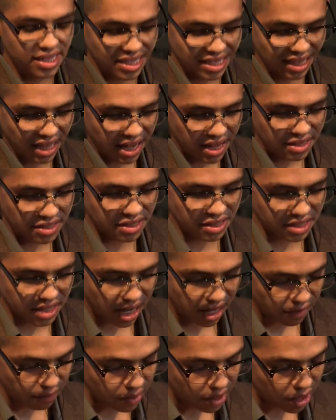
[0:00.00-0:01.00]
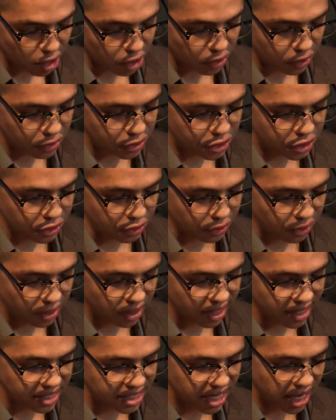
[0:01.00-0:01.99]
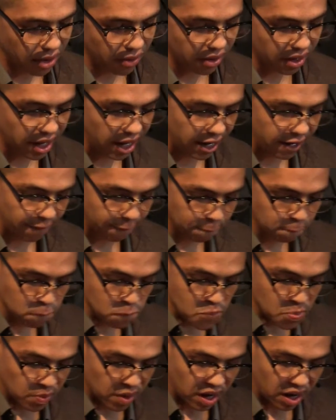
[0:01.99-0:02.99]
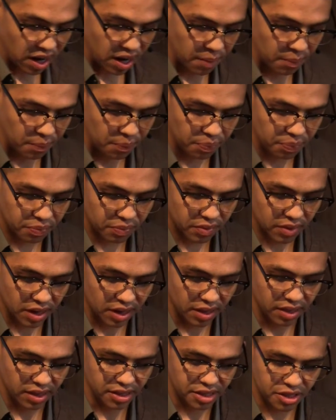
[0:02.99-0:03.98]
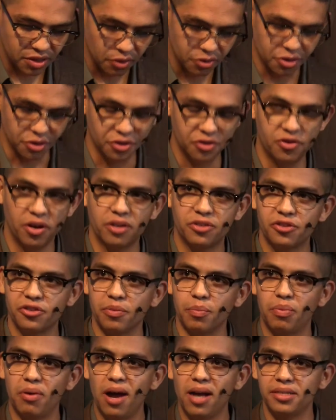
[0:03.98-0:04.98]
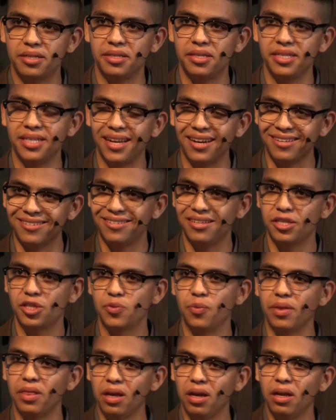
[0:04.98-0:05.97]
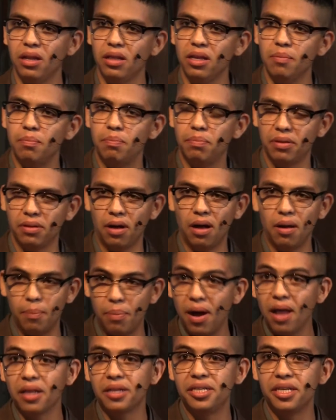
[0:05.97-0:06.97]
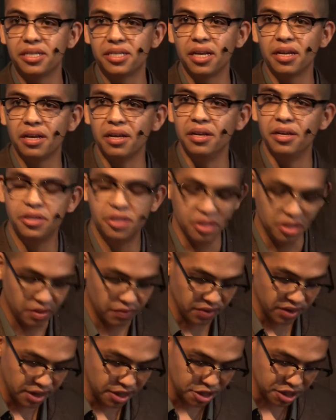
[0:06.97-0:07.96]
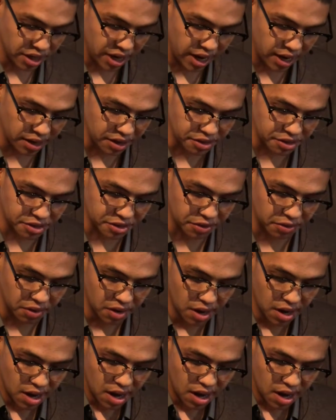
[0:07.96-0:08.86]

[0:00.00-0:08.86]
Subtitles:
lens is kind of being used to interrogate these social structures and processes that exist within the politics and conditions of indigeneity. So,